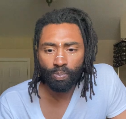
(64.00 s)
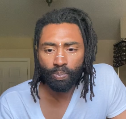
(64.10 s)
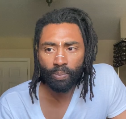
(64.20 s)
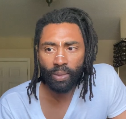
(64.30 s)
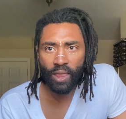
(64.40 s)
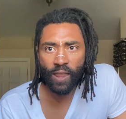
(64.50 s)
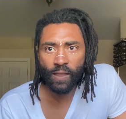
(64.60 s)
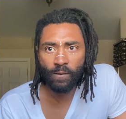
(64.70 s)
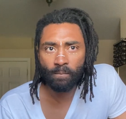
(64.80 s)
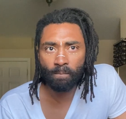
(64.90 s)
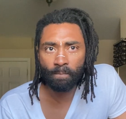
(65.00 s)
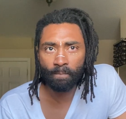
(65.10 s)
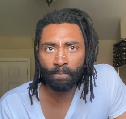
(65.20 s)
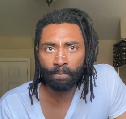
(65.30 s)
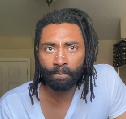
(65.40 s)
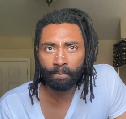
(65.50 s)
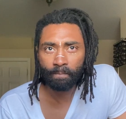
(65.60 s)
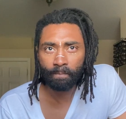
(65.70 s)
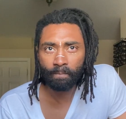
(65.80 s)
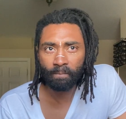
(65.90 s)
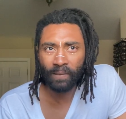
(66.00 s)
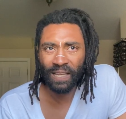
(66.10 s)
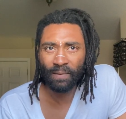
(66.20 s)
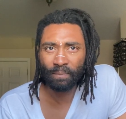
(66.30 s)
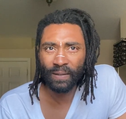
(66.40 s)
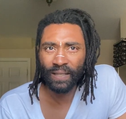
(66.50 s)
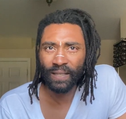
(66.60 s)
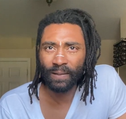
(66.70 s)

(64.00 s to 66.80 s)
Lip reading: Nobody speaks.